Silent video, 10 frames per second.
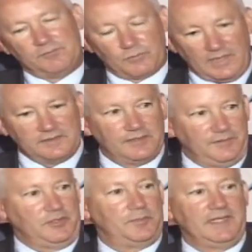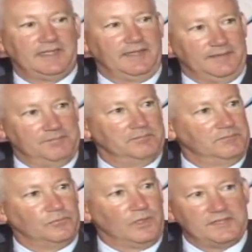relatively speaking
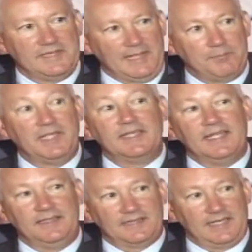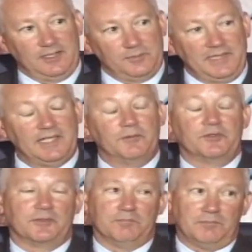wasn't that big in the Caribbean, it was
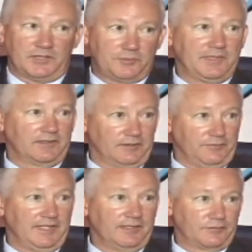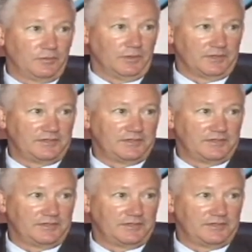a much bigger event, of course,